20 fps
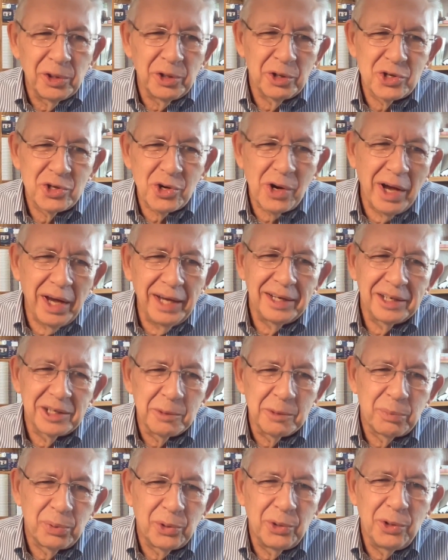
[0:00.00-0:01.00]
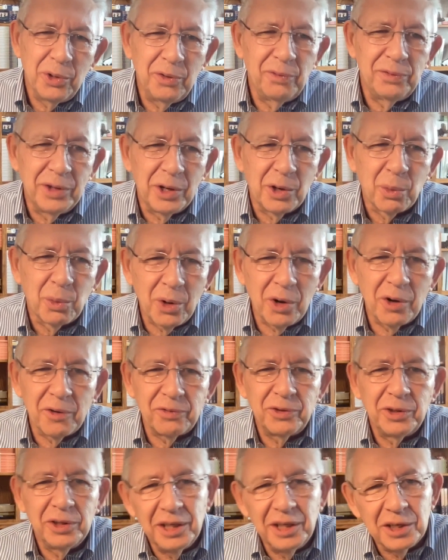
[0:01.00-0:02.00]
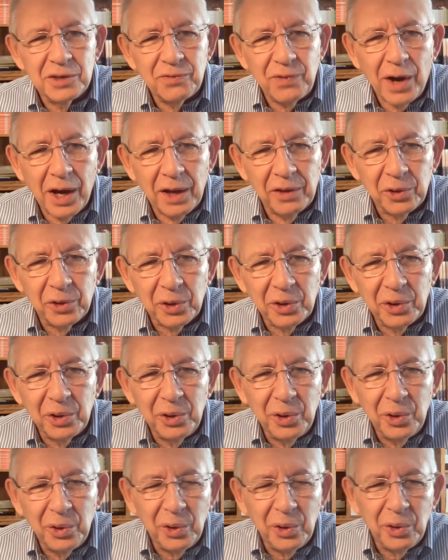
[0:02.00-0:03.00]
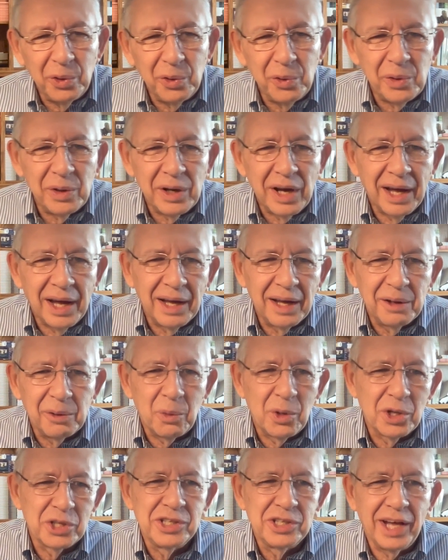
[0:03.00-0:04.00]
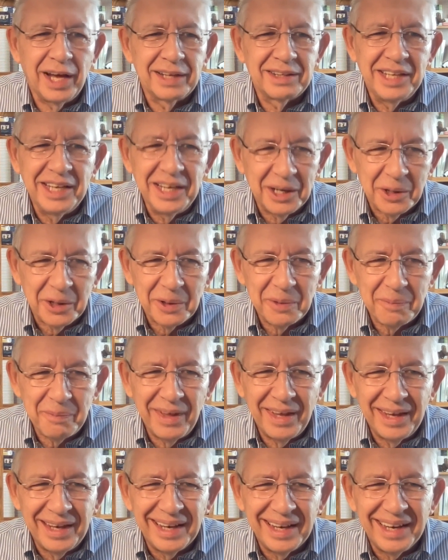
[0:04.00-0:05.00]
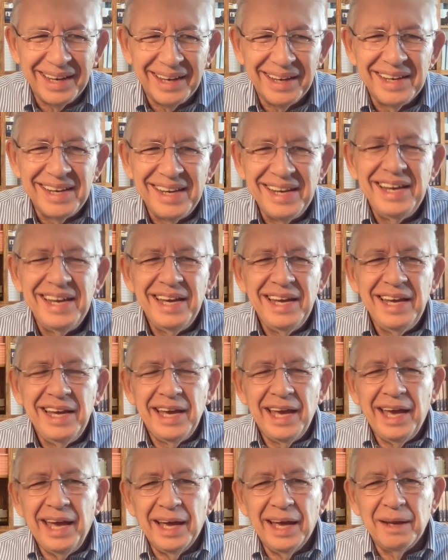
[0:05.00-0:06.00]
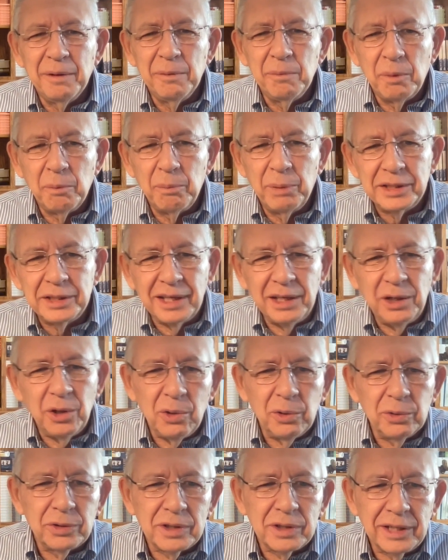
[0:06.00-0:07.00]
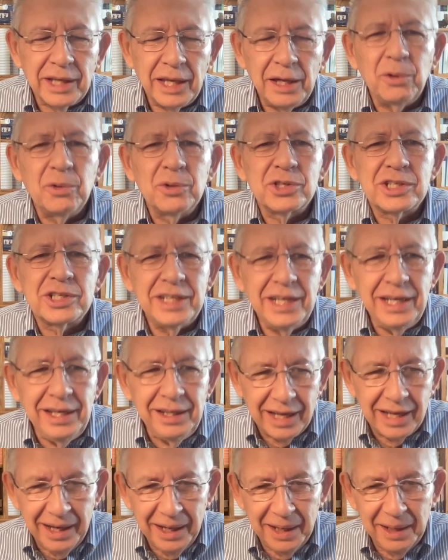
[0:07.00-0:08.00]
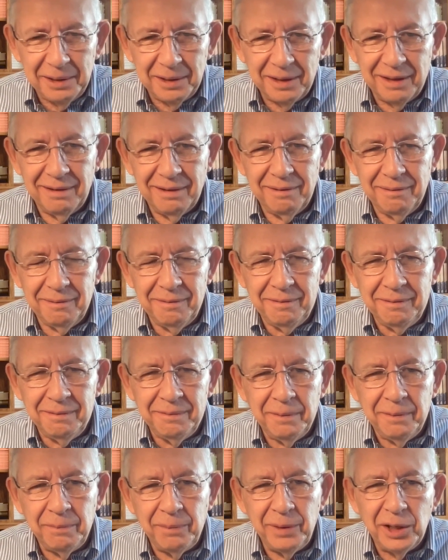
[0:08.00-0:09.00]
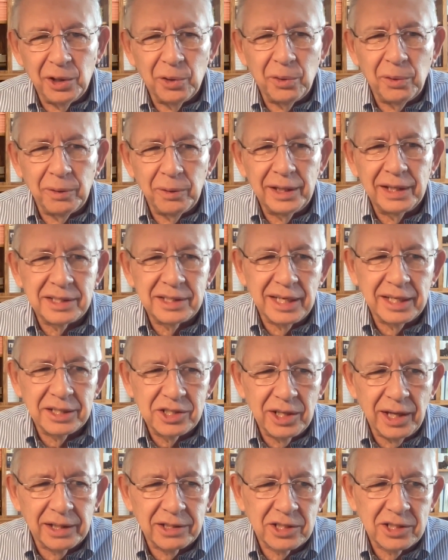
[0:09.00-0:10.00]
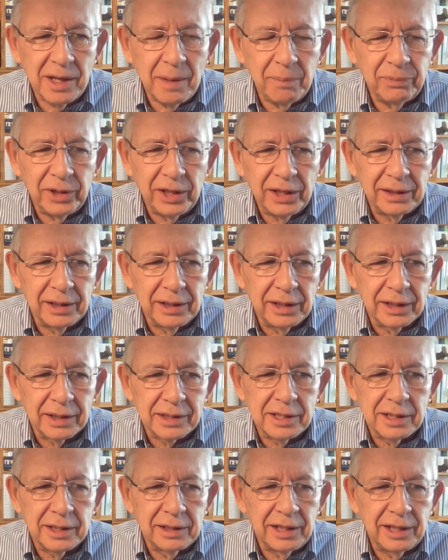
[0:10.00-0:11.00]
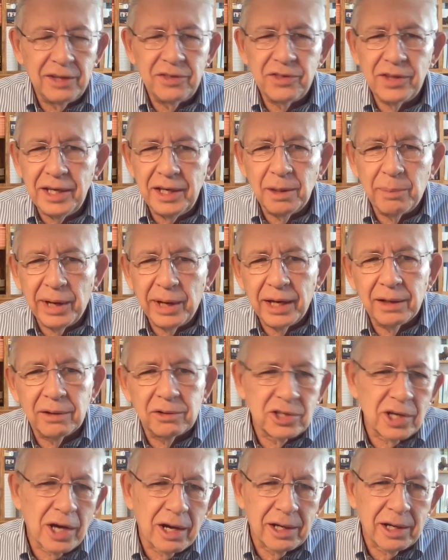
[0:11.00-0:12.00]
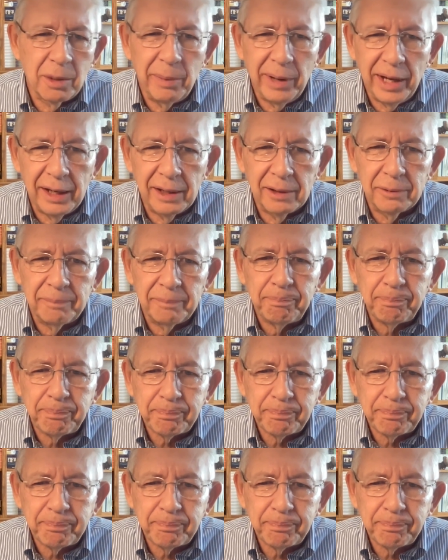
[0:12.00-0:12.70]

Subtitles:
trying to prove their worth to this father who was not there. But they don't see that. It's not something that they think about, talk about,